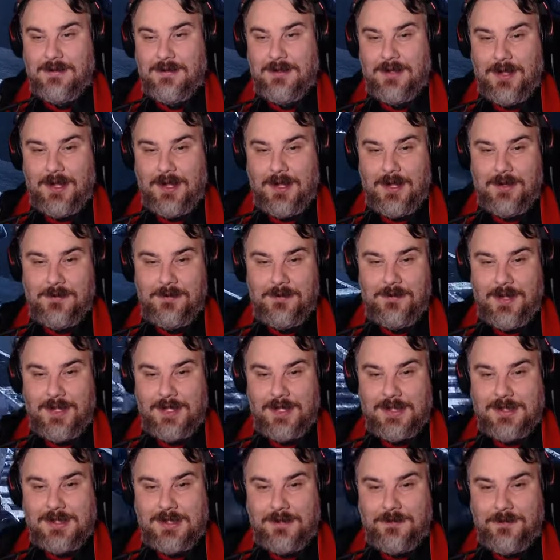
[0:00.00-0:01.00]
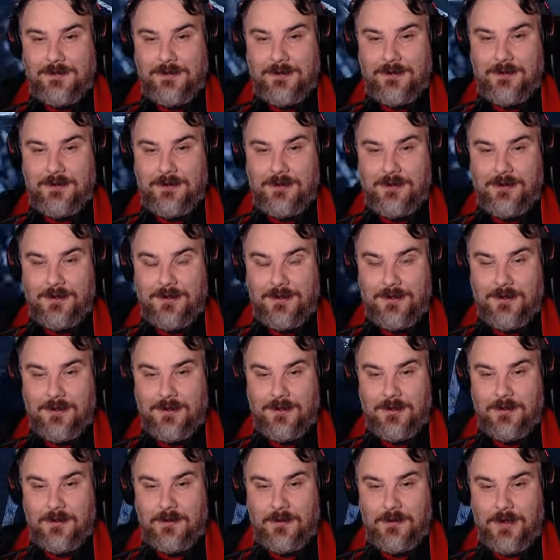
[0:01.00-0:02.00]
There you go. That's the 4.
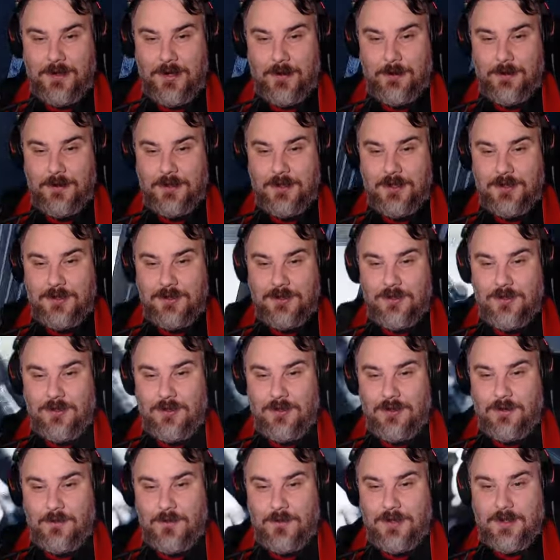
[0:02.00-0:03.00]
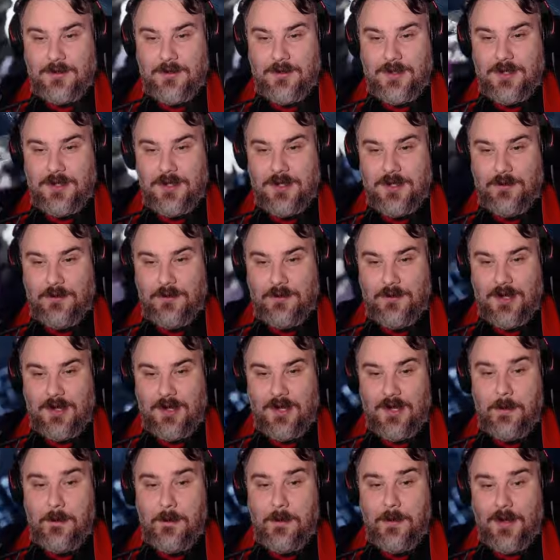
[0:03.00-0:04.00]
We open the door. We don't need to go
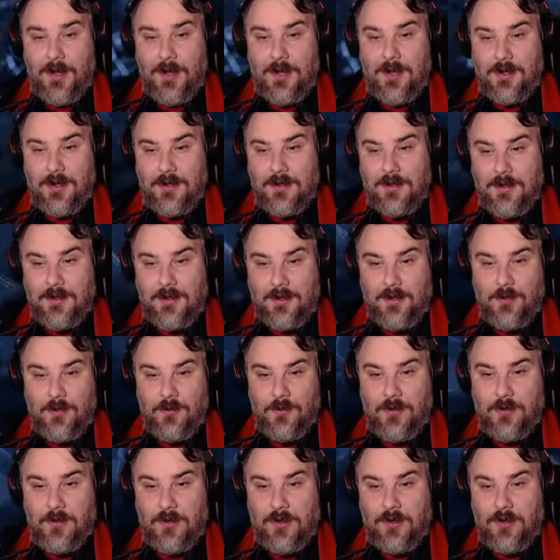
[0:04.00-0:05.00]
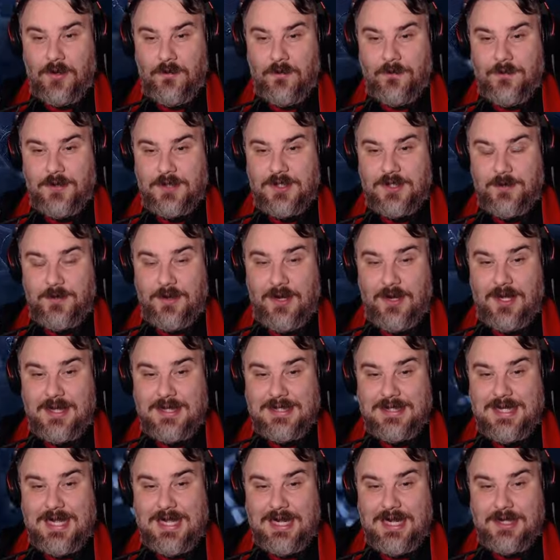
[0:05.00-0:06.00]
here, but we want to look for
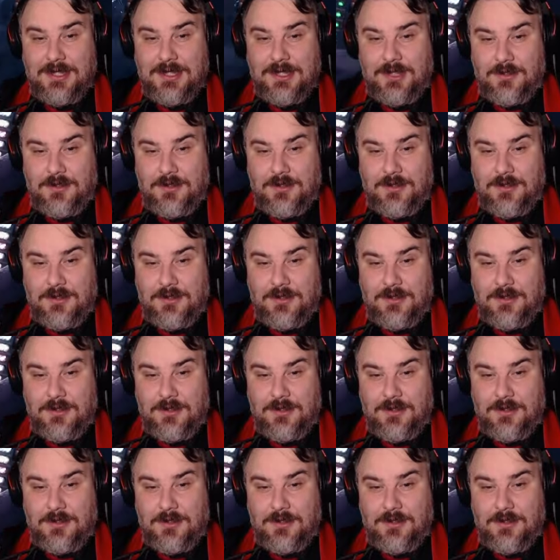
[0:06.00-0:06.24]
supplies and